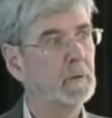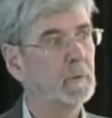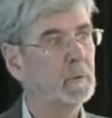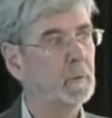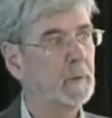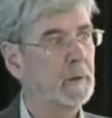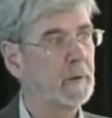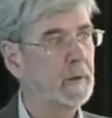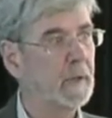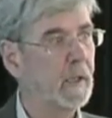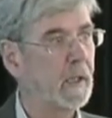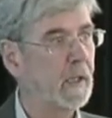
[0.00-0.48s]

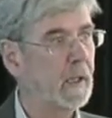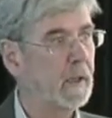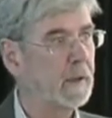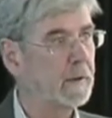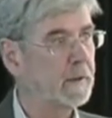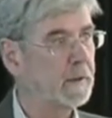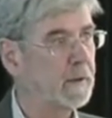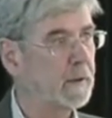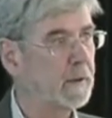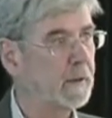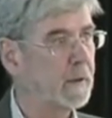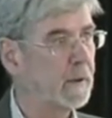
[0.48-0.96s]
We
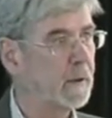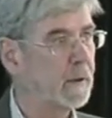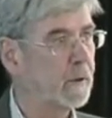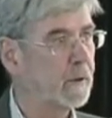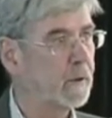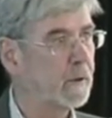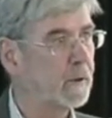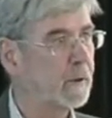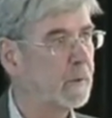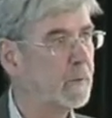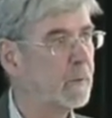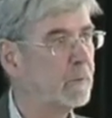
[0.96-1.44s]
can't
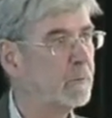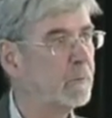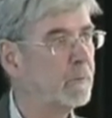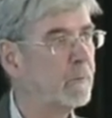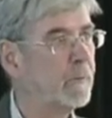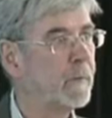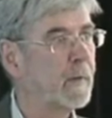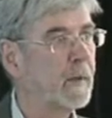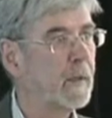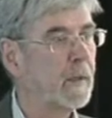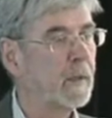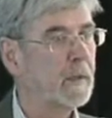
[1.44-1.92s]

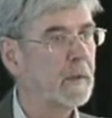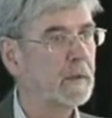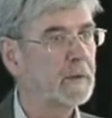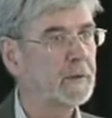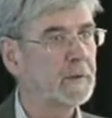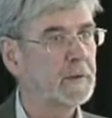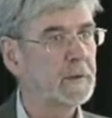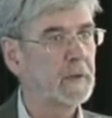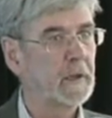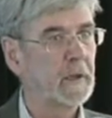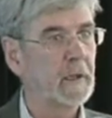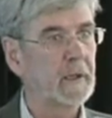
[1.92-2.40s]

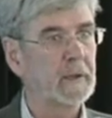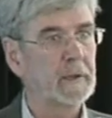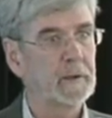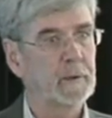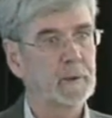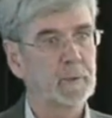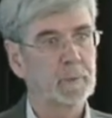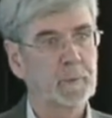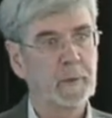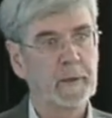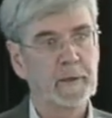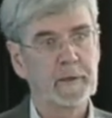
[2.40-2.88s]

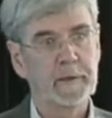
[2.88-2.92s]
select